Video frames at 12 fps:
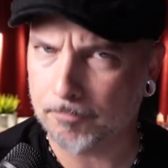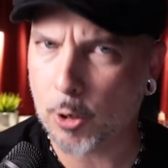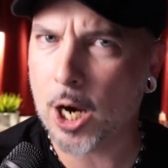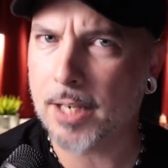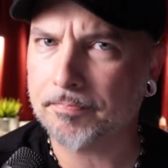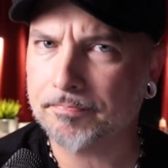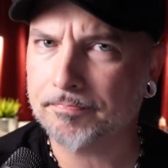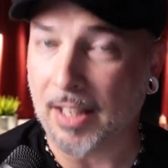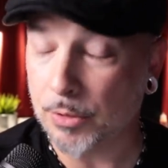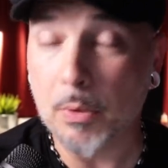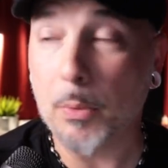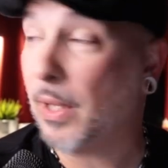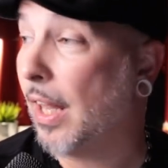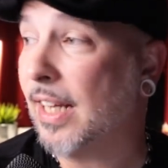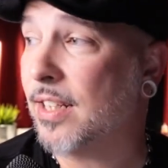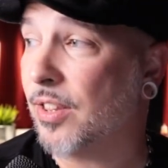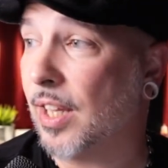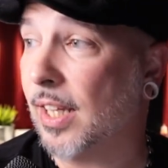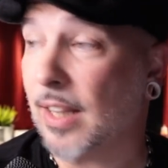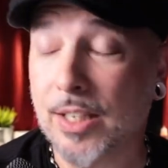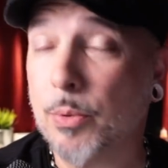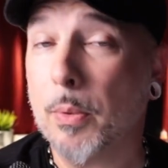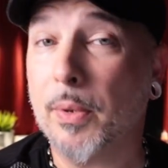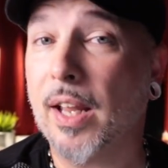Right? That's what we like to think.
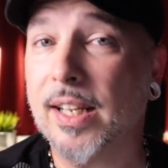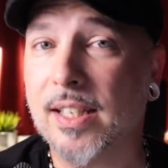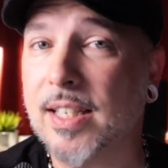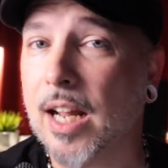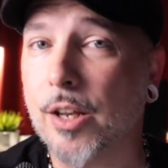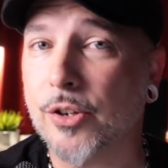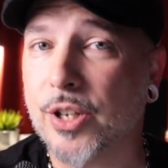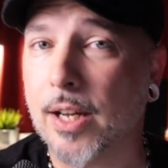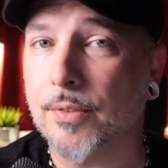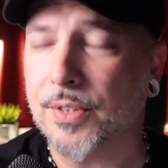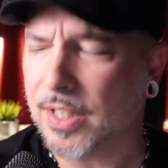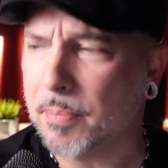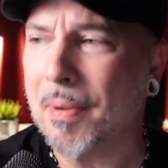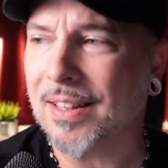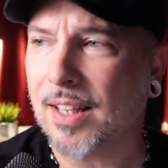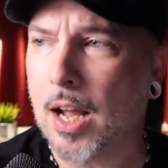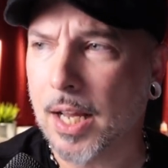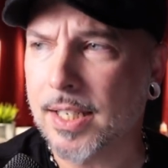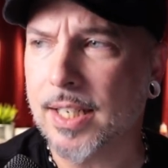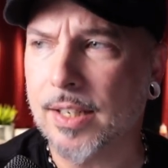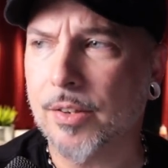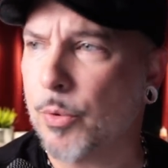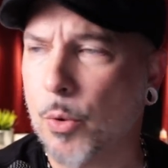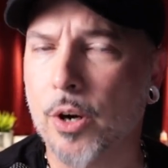That's what we like to tell ourselves. It's about the
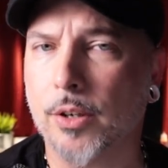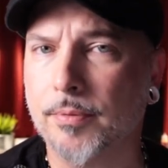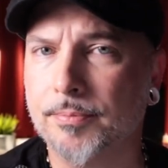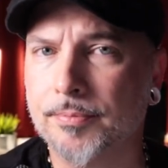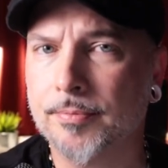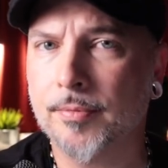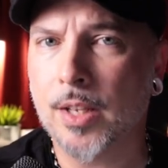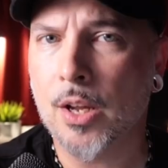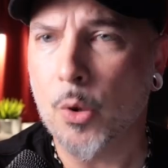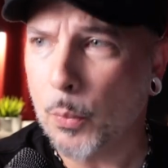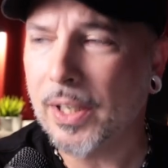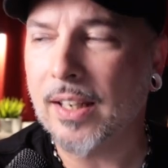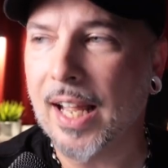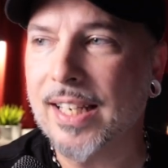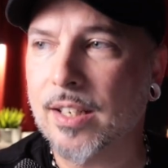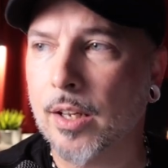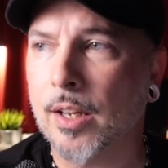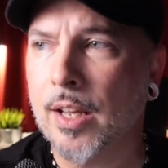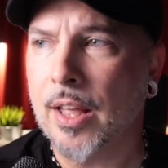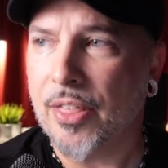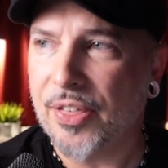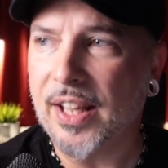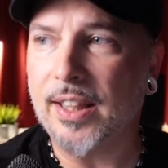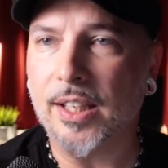content of the work. We'd like to
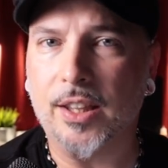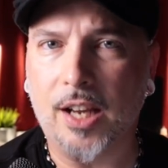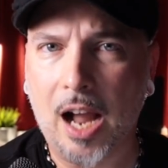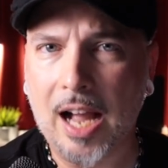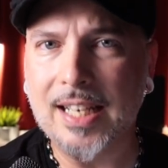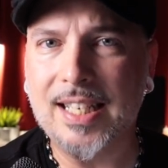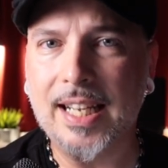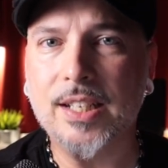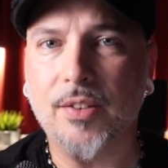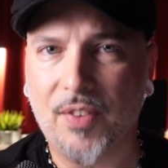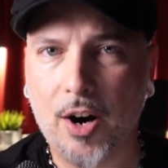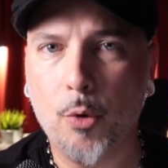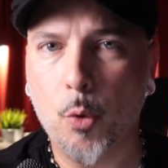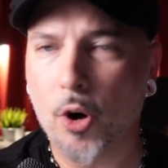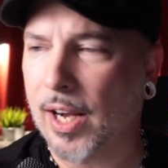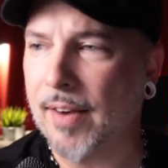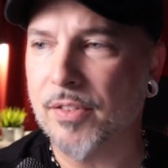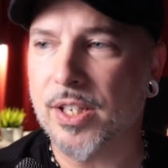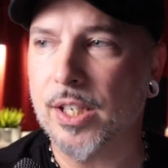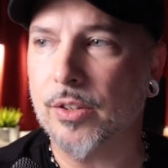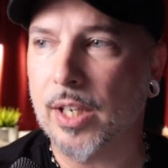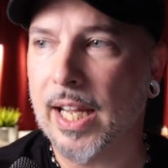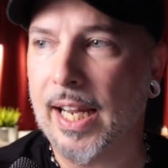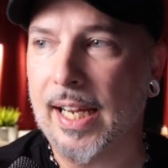think that the content of our work every
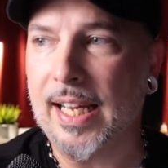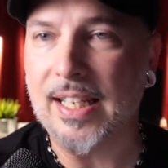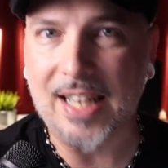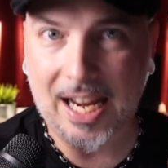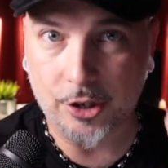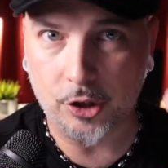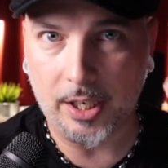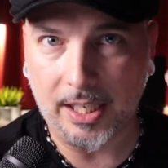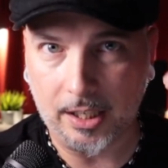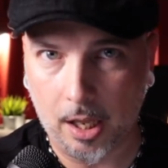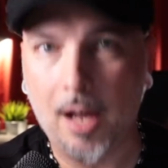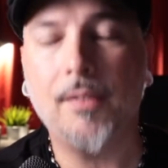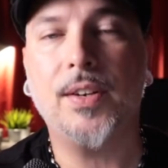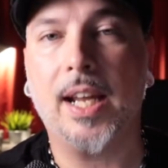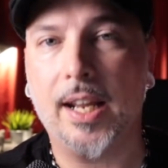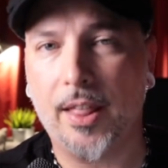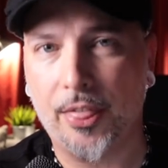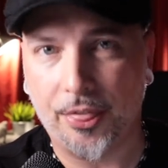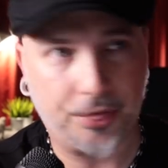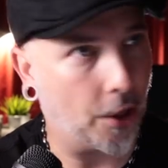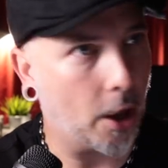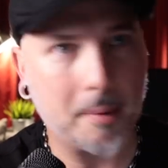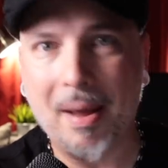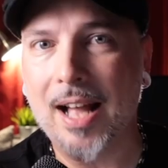single day is actually loved,
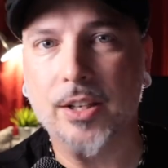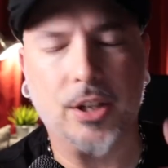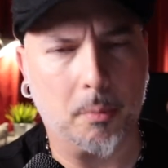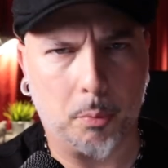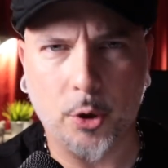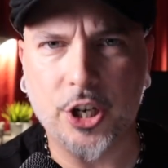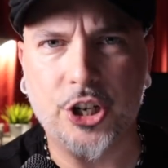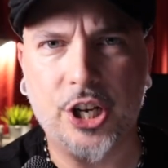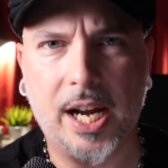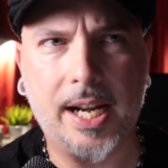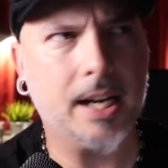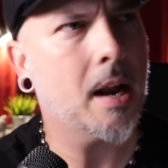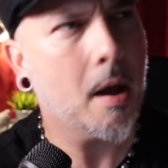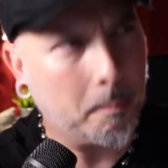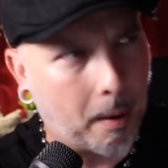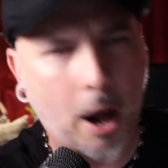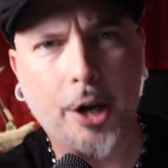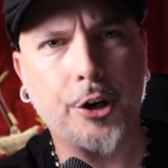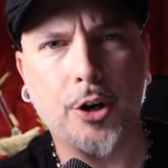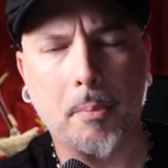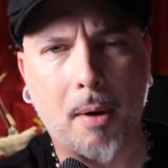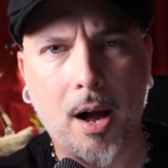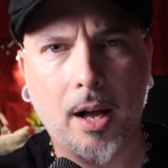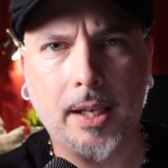thought about, appreciated, pondered
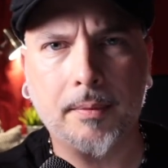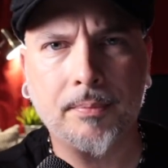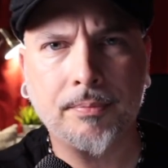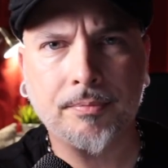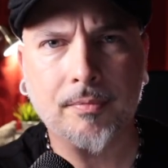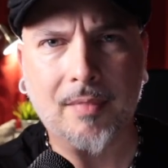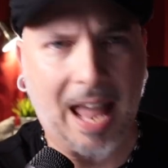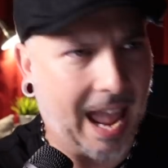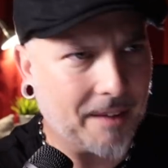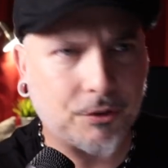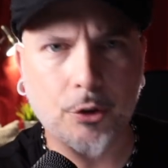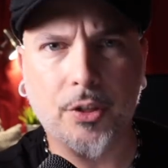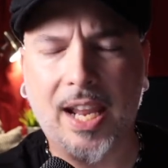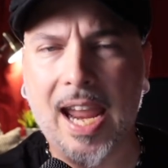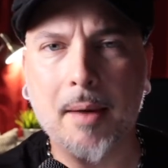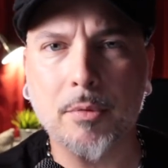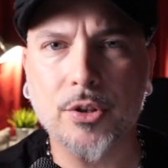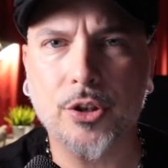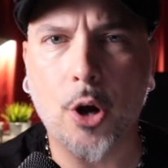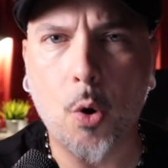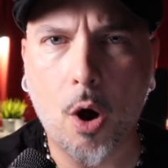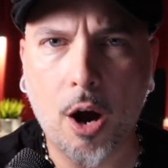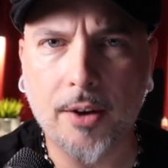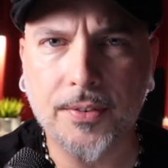upon after the cameras
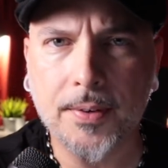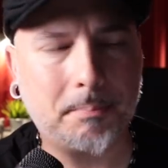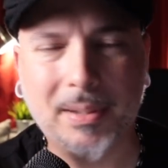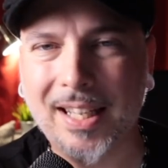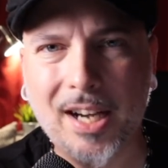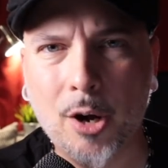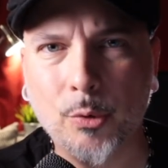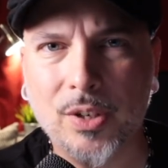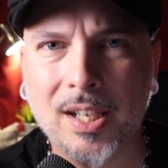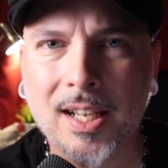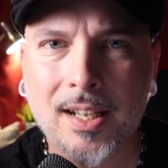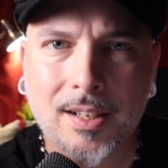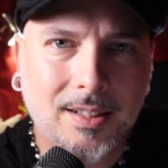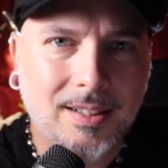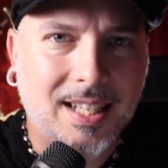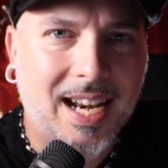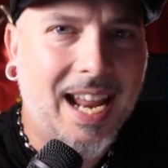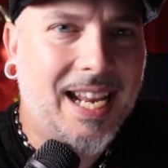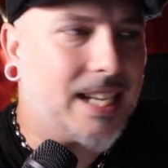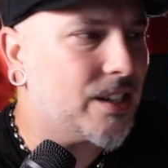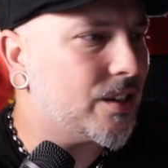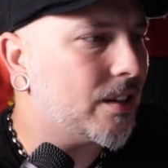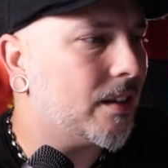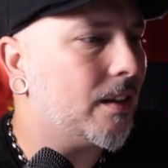go off, but they don't. Today
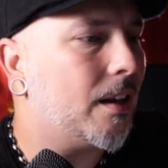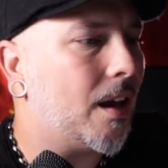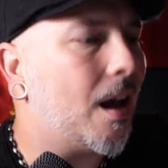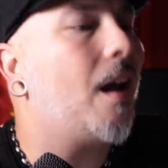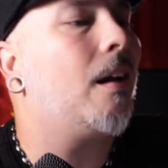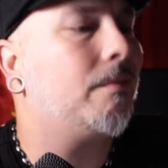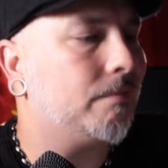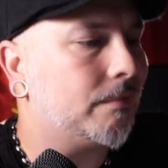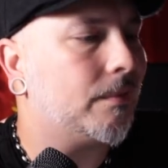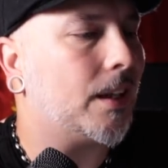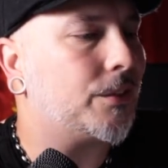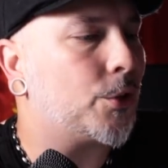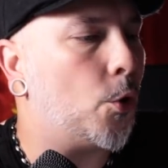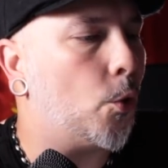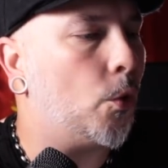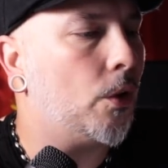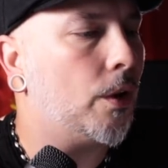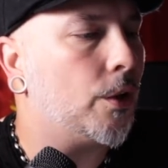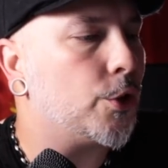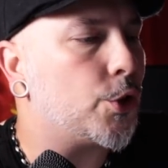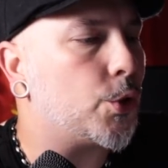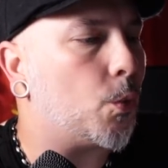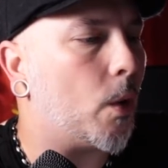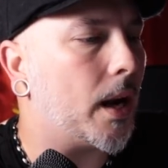it's, huh, that's cool.
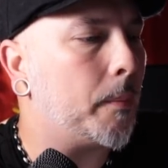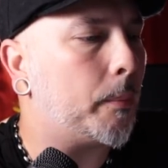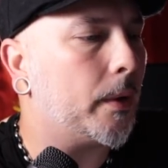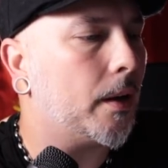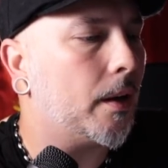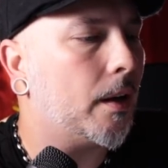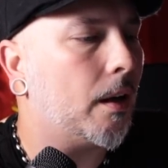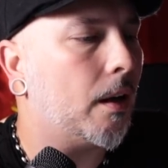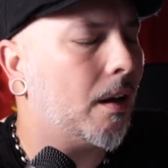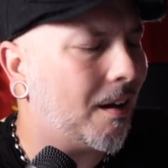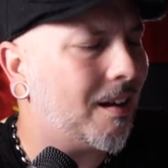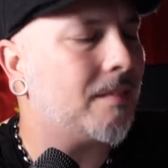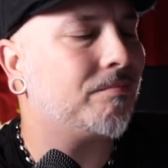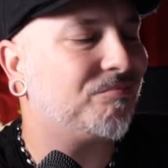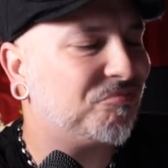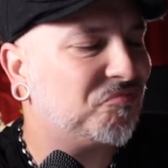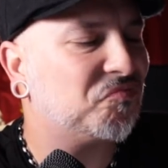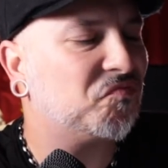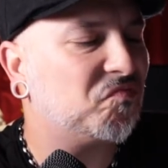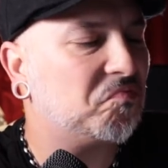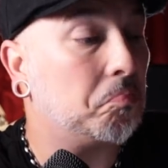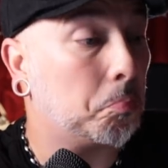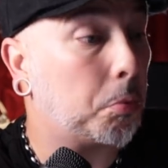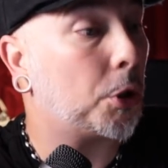Swipe. Huh,
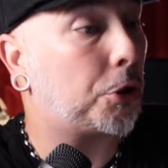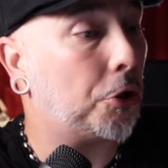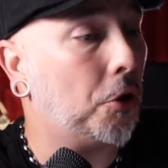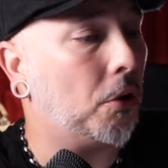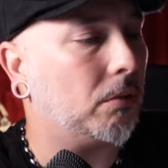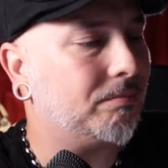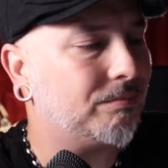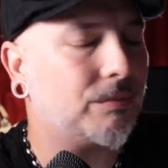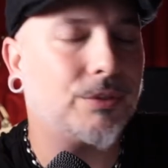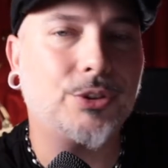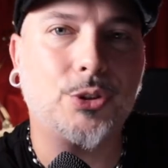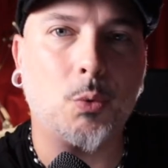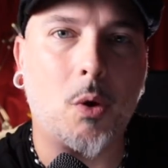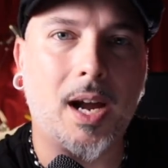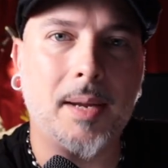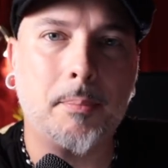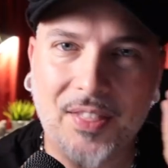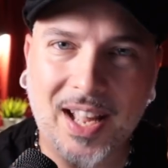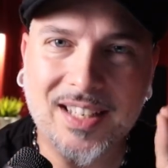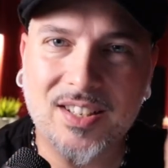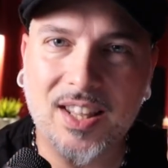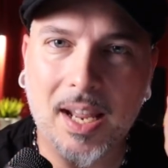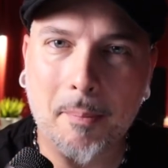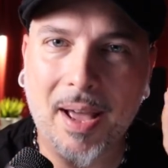pretty cool. Swipe.
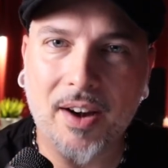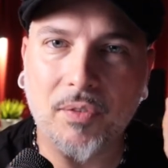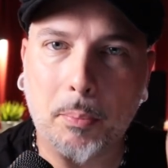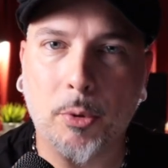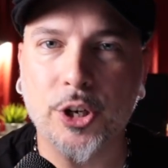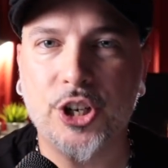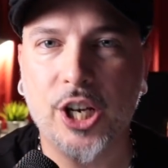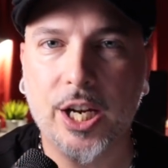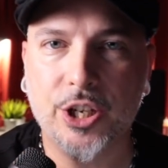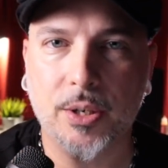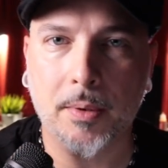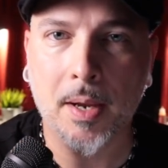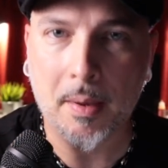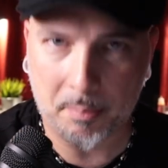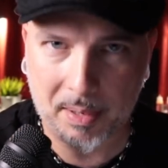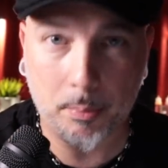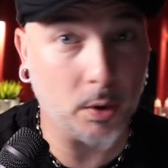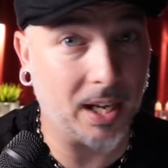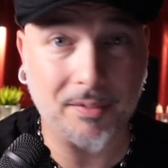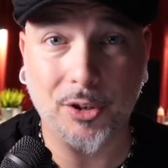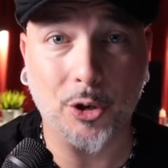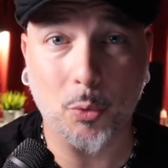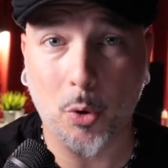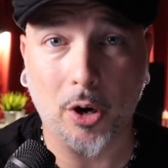That's the amount of appreciation people give
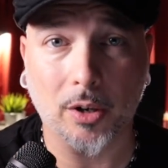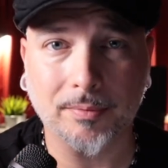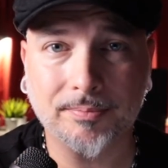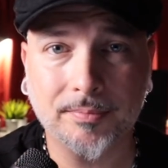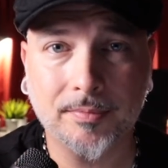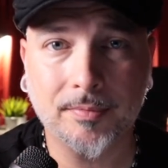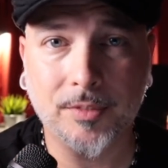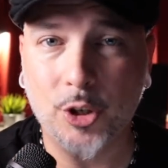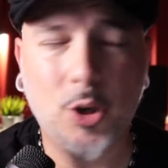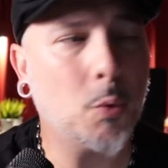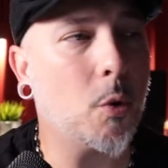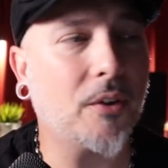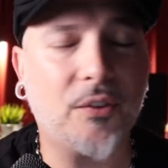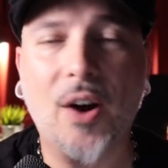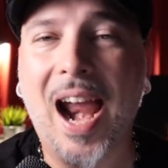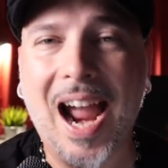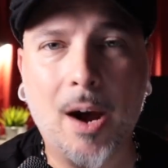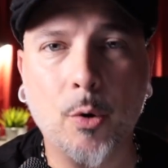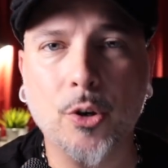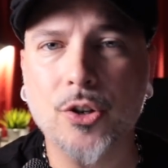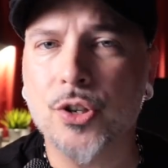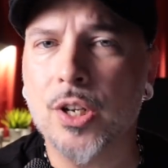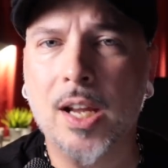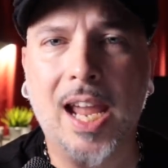to your work. You can work for
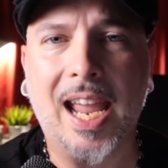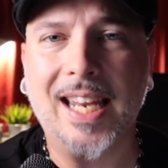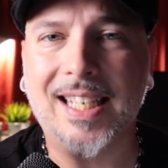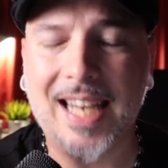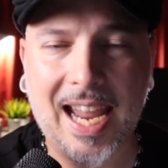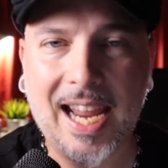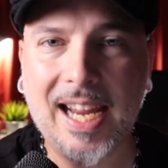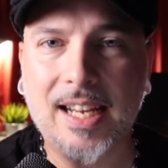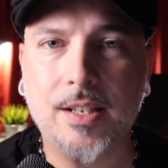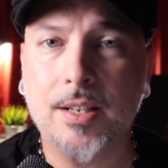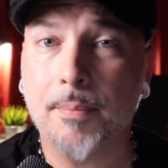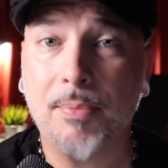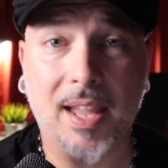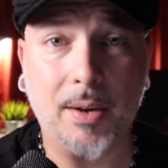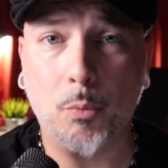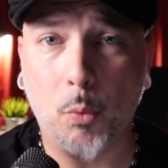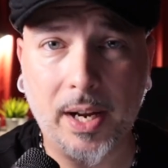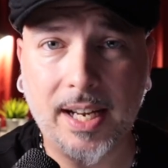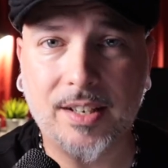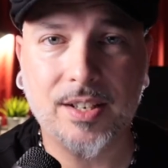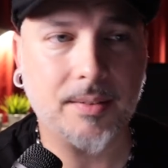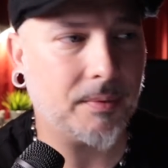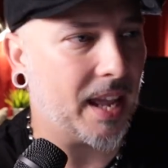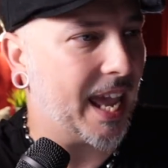hours and days and
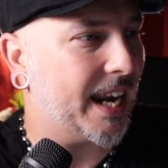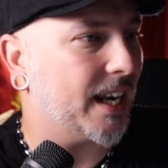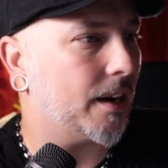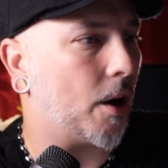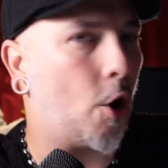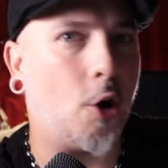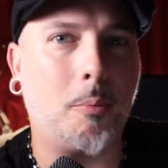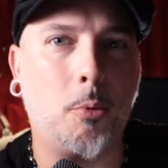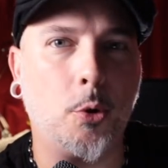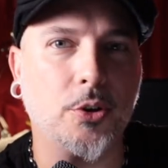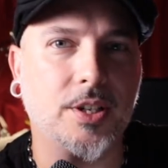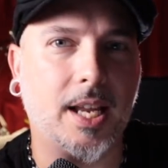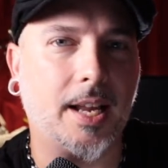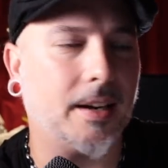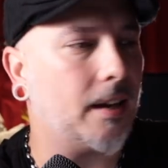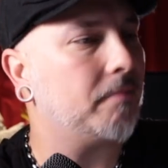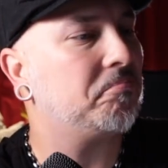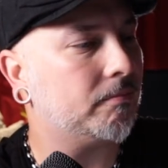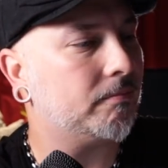weeks, and it all boils down to